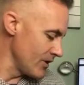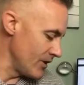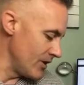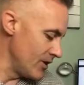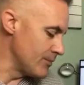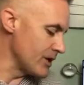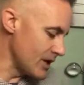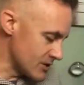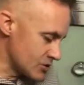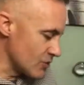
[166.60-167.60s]

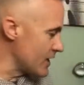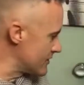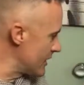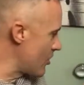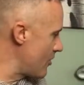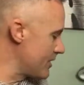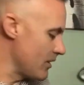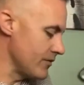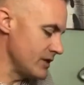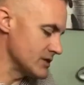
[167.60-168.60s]
But so they comment
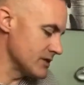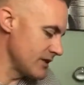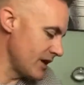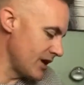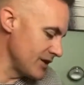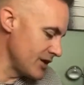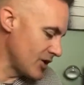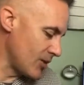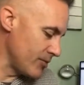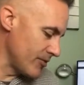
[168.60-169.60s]
on this, and they highlight a
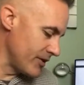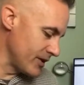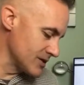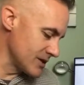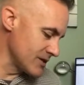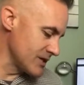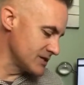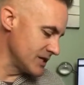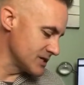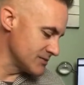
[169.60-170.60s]
couple things. I think they
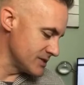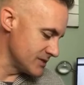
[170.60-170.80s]
take some